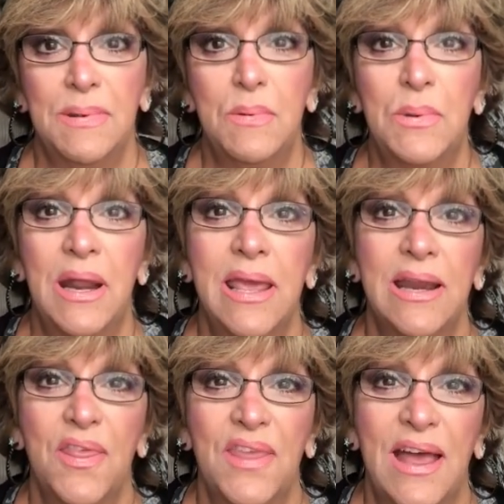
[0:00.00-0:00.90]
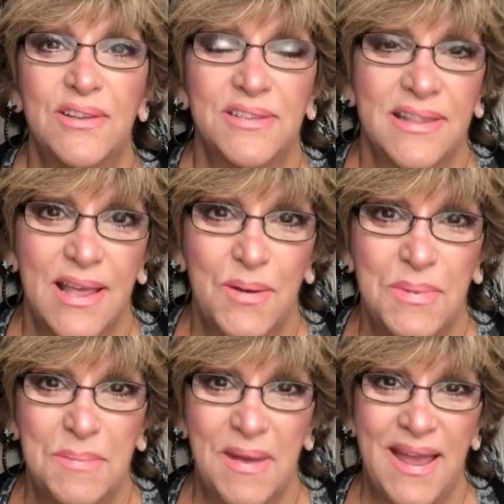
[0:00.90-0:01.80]
Maybe when I hit 1,000, that'll
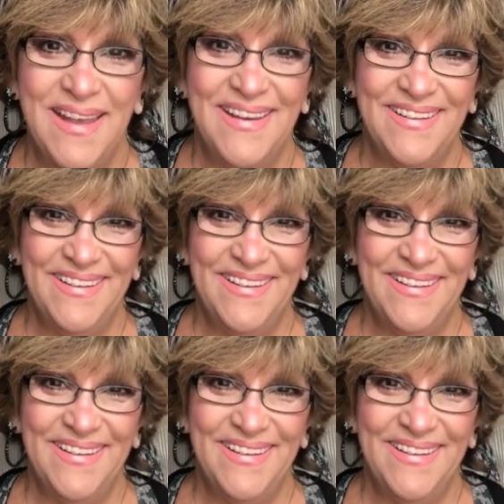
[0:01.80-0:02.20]
be my